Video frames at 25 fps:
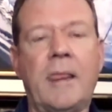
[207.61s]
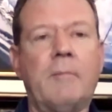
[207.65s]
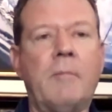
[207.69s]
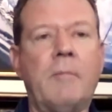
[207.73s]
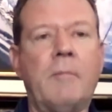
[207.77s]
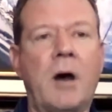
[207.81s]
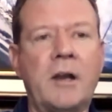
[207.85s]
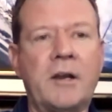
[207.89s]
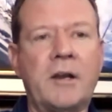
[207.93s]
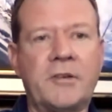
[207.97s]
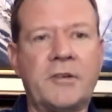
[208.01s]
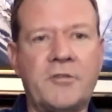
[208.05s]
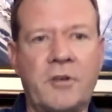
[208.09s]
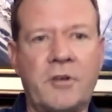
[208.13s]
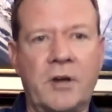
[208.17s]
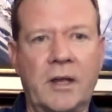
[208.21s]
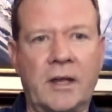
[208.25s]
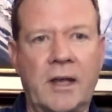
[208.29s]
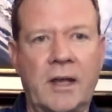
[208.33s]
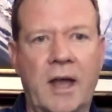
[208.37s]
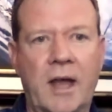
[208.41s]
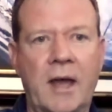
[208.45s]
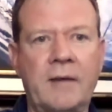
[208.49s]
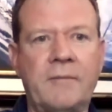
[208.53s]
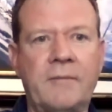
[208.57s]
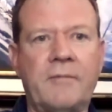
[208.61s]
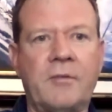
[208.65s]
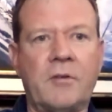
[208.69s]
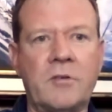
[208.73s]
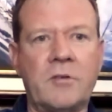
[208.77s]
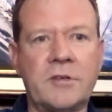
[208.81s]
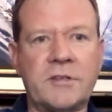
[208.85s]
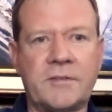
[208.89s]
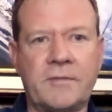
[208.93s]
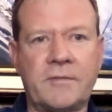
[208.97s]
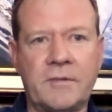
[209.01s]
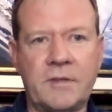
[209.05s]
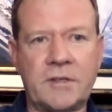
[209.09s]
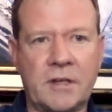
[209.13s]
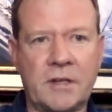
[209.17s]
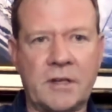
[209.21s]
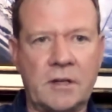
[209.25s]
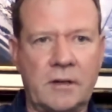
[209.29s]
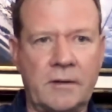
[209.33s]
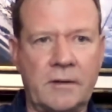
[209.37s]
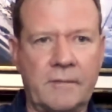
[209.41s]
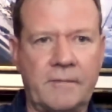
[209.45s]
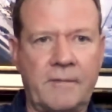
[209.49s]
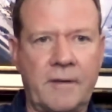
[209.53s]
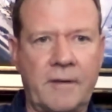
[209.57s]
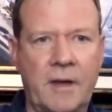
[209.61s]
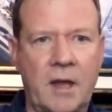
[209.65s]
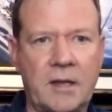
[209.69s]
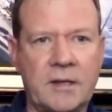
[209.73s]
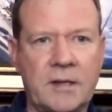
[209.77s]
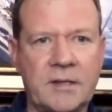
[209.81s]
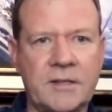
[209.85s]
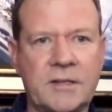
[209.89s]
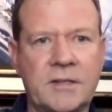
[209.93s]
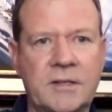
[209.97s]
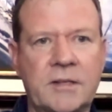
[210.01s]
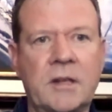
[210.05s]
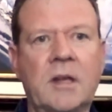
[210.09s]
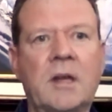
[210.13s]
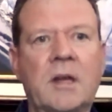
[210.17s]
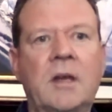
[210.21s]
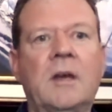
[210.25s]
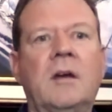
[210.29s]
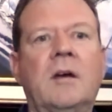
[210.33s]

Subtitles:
monitoring adverse physical effects.